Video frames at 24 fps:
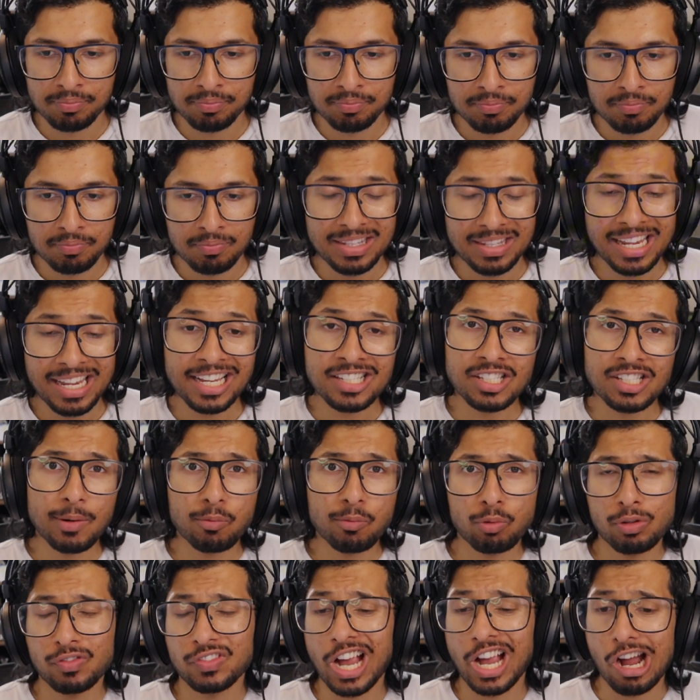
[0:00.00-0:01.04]
Next up, we've
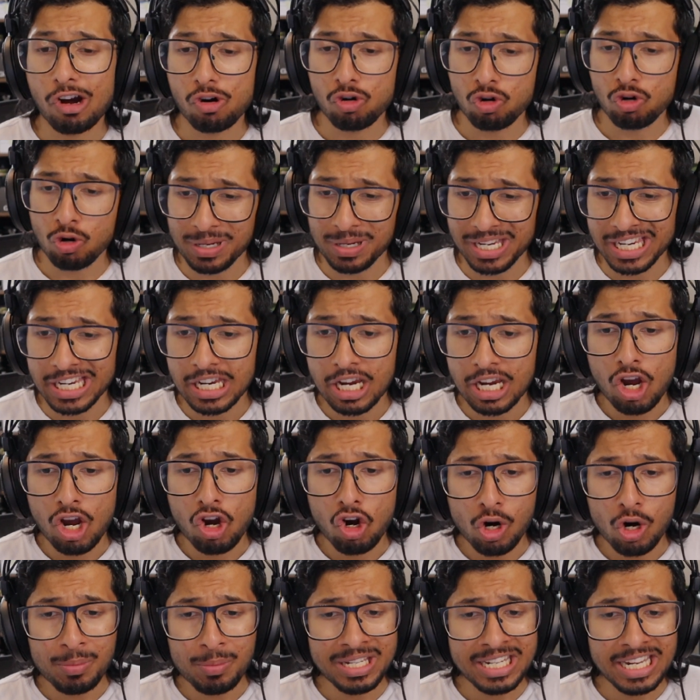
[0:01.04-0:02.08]
got Umi.
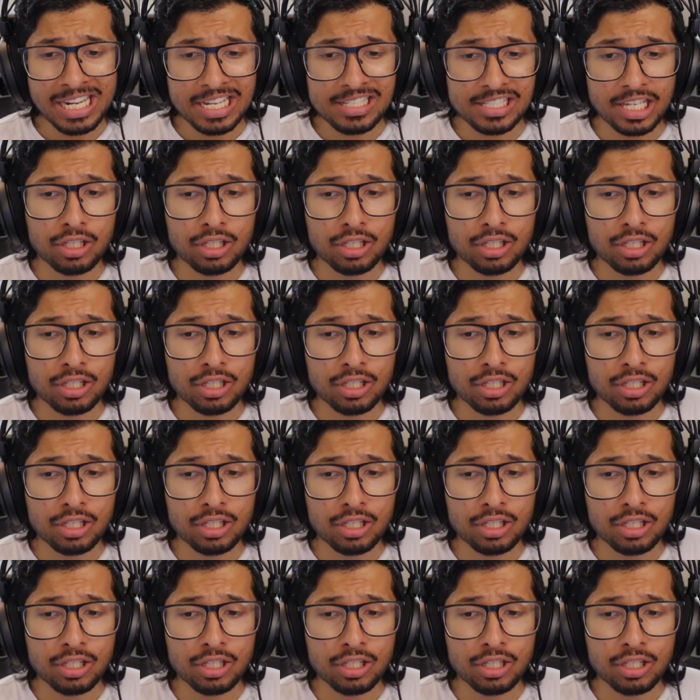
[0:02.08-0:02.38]
Umi is a